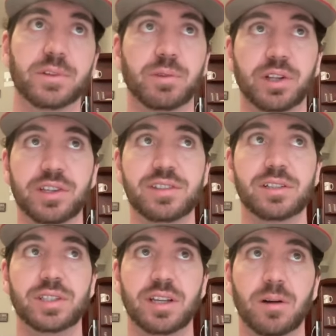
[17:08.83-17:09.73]

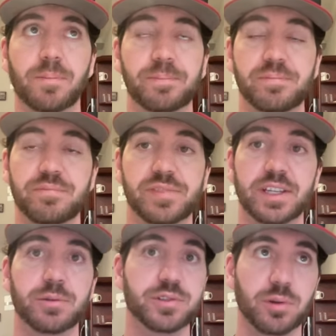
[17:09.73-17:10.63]
Realistically, though,
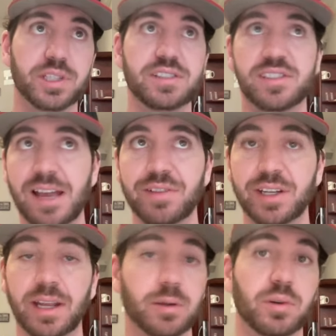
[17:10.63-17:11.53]
it was only
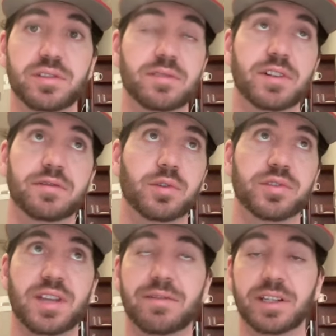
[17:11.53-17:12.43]
seven, and it wasn't even a full
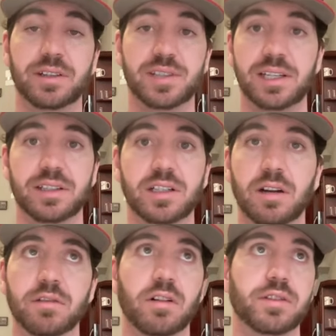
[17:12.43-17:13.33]
seven because they hit the
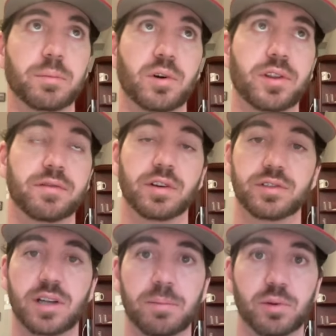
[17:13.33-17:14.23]
cover off the ball in the
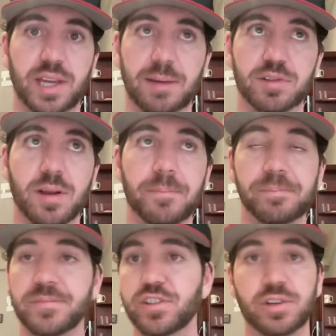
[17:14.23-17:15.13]
first couple games.
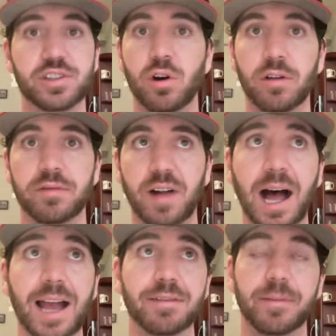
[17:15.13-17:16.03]
So let's call it
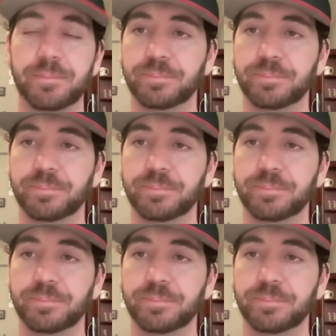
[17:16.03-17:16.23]
five.